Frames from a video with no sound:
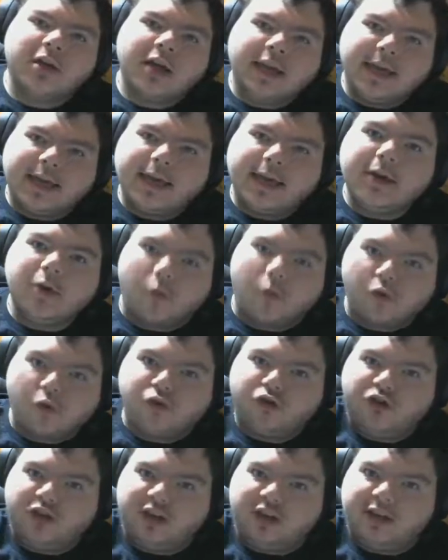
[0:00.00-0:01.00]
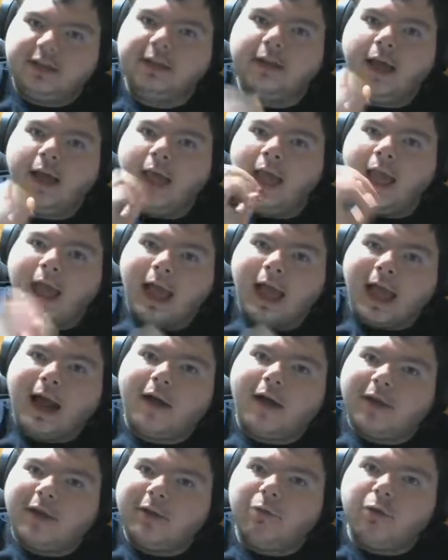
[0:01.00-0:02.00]
he or she, how
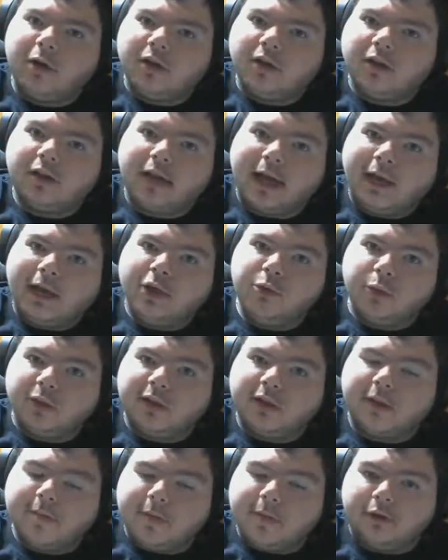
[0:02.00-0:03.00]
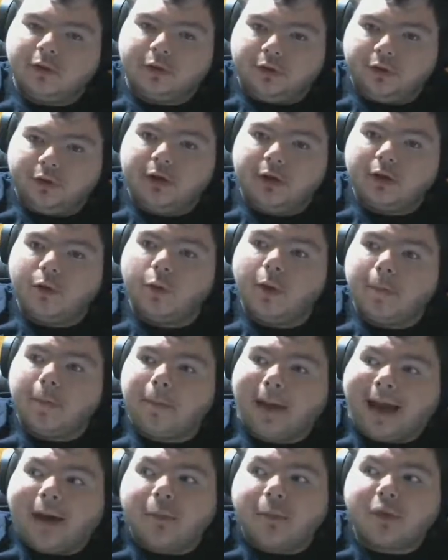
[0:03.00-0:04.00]
you want them to look, what
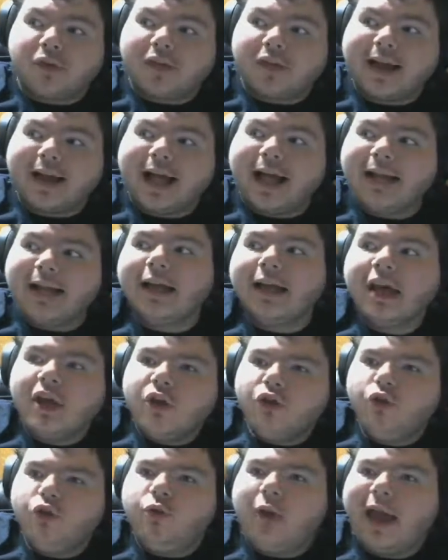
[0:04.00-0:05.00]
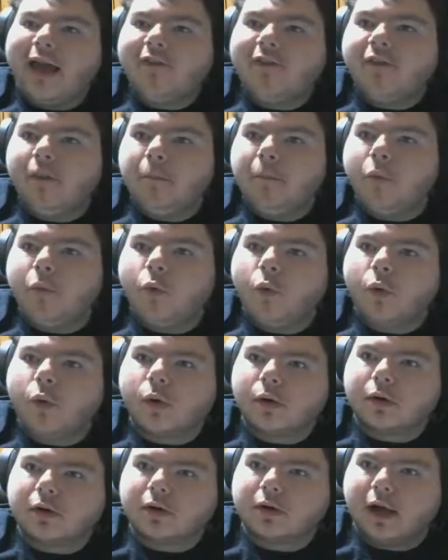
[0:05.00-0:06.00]
powers they got, you have a
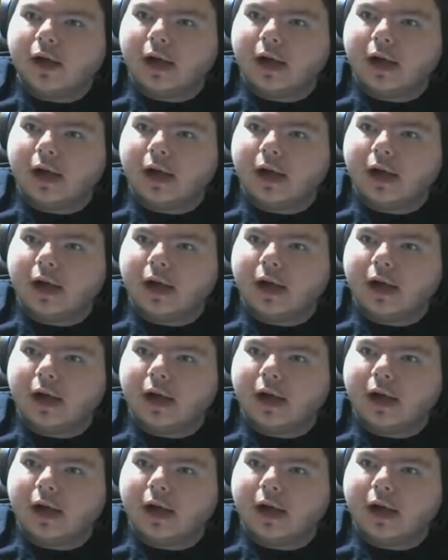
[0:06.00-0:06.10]
more